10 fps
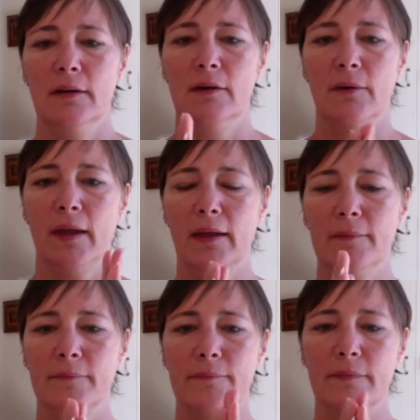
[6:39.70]
Okay.
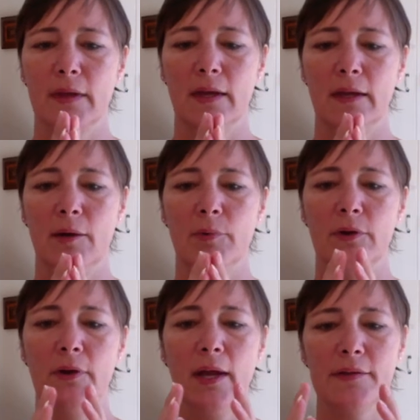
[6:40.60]
And now bring
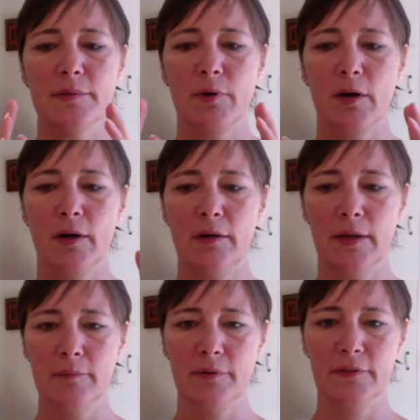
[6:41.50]
your hands apart
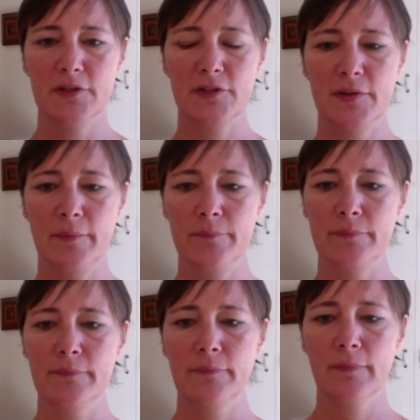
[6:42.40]
and position them
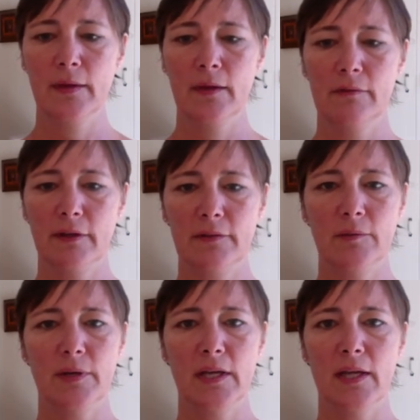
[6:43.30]
facing
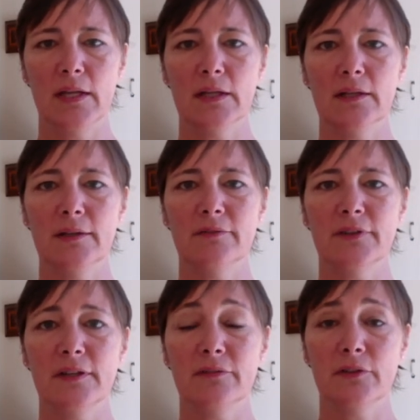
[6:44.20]
one another in
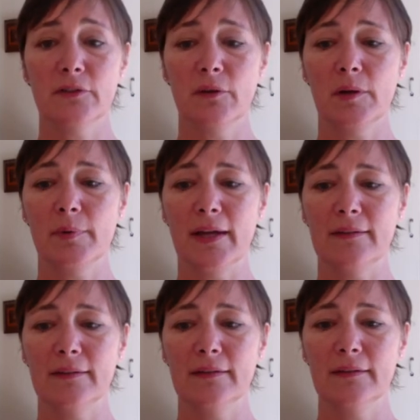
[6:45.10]
front of your solar
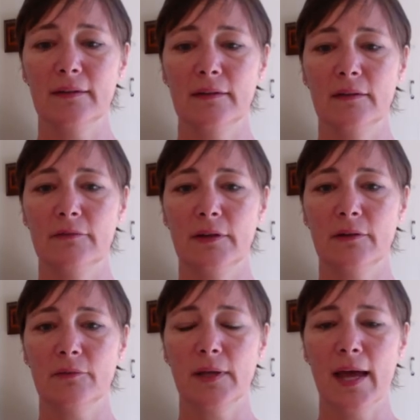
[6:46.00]
plexus,
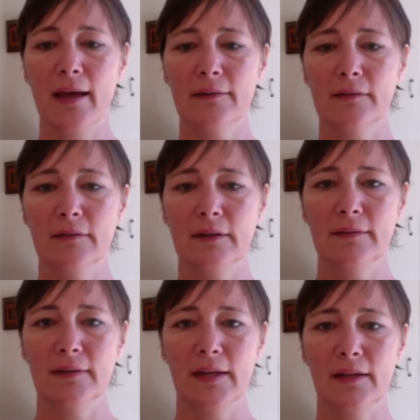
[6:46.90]
fingers relaxed and
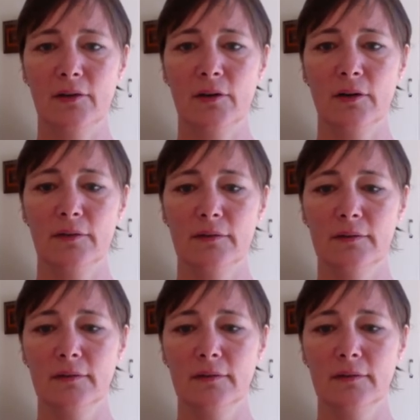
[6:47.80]
slightly curled.